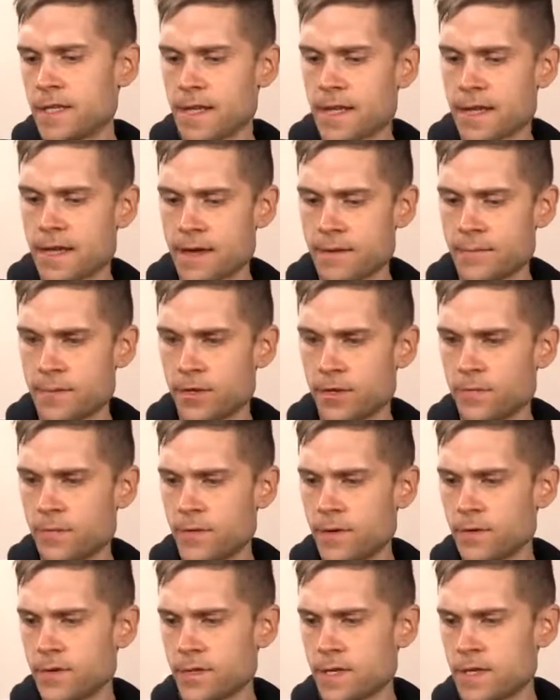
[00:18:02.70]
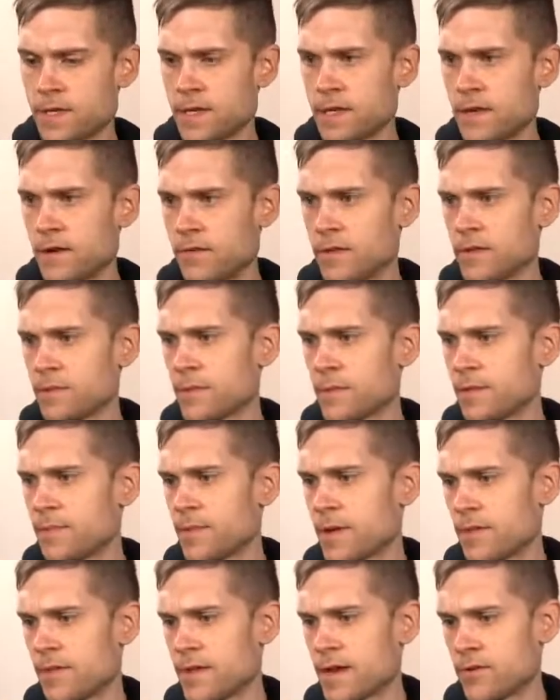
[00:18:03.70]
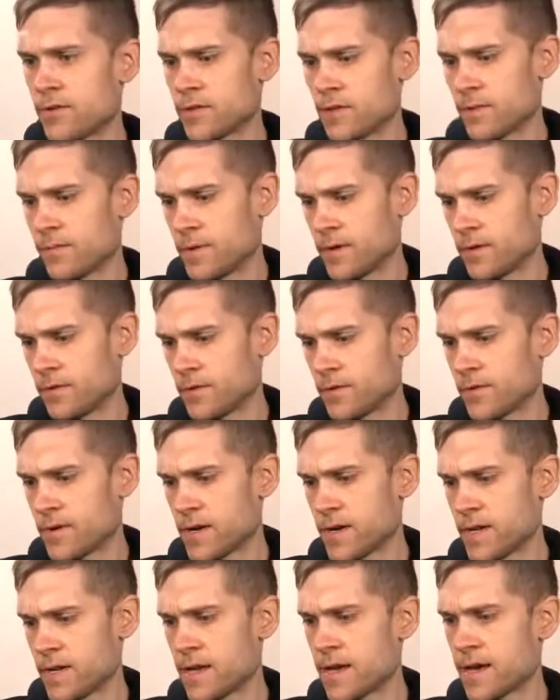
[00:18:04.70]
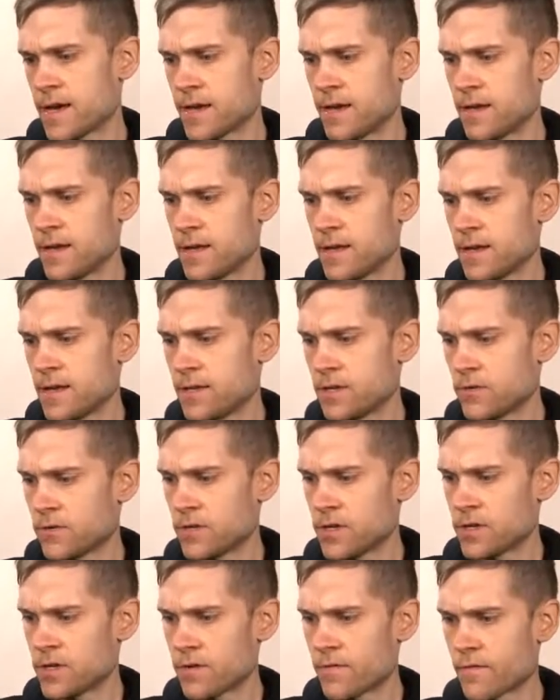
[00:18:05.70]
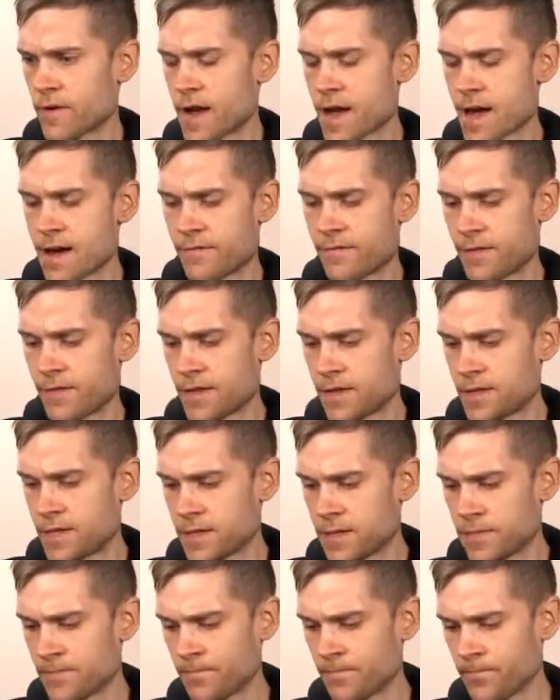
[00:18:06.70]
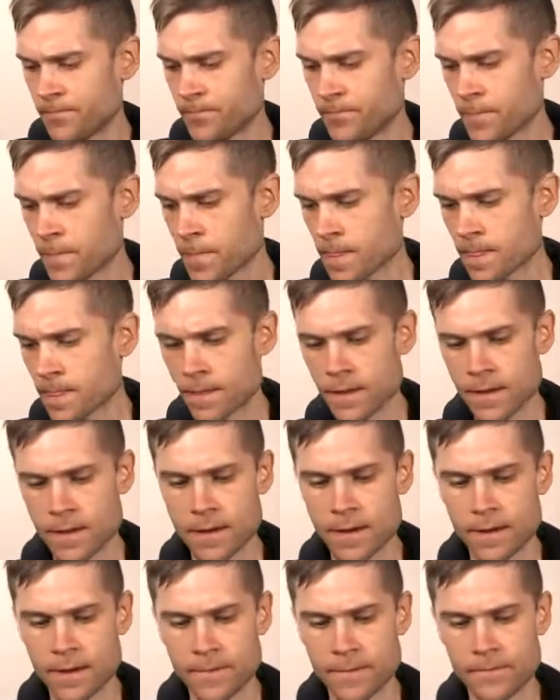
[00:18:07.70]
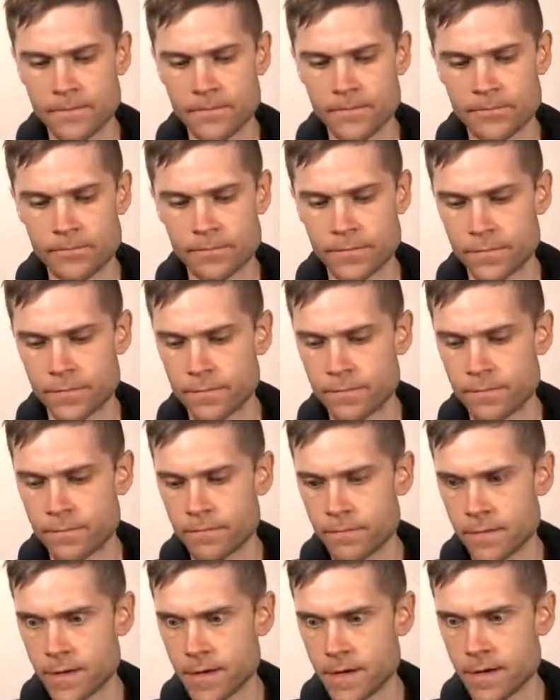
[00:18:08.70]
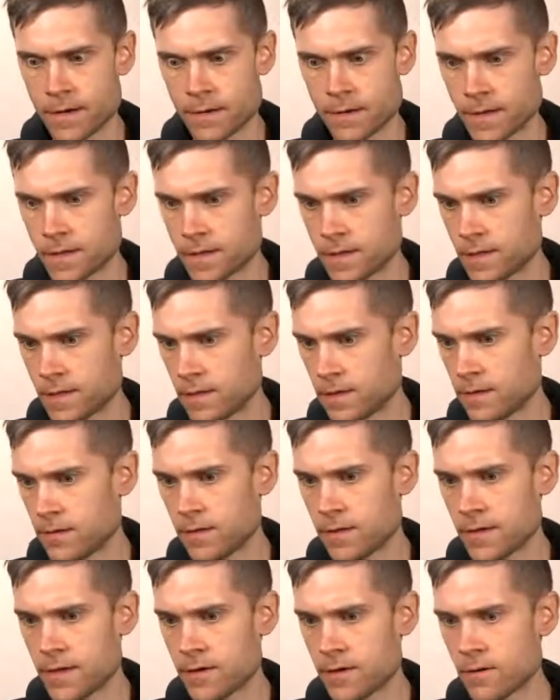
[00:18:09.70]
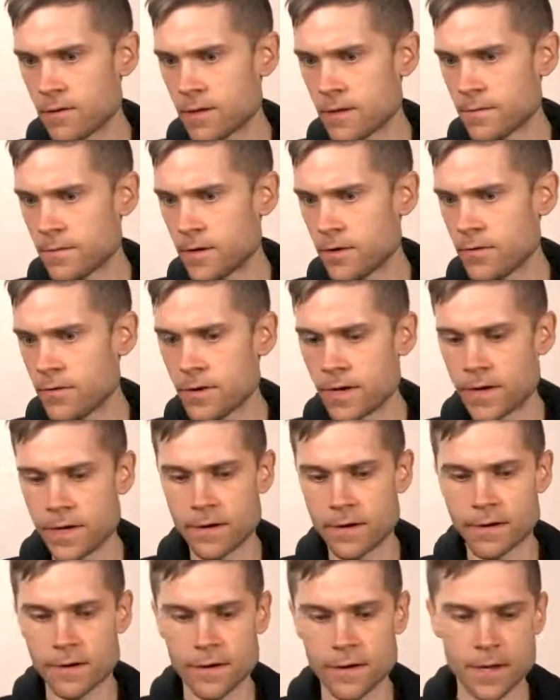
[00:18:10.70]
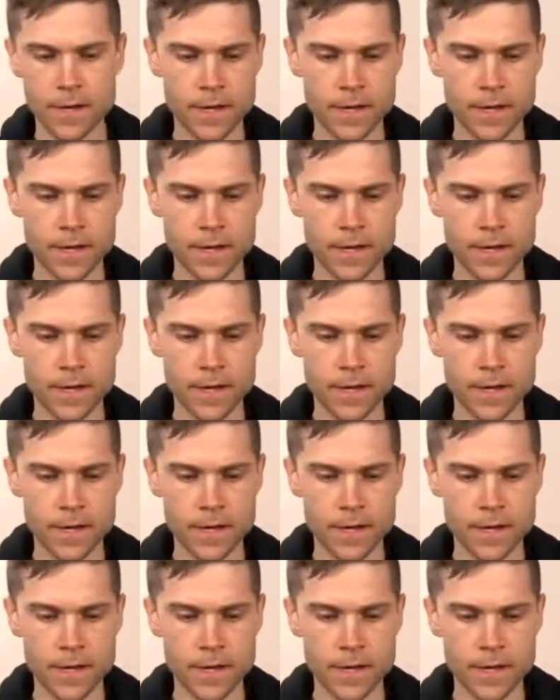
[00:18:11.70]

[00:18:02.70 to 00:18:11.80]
thing. How much mils is in here? This must be 1,000 mils, right? Yeah, so just over half of this. Yeah, that's literally all I'm doing here.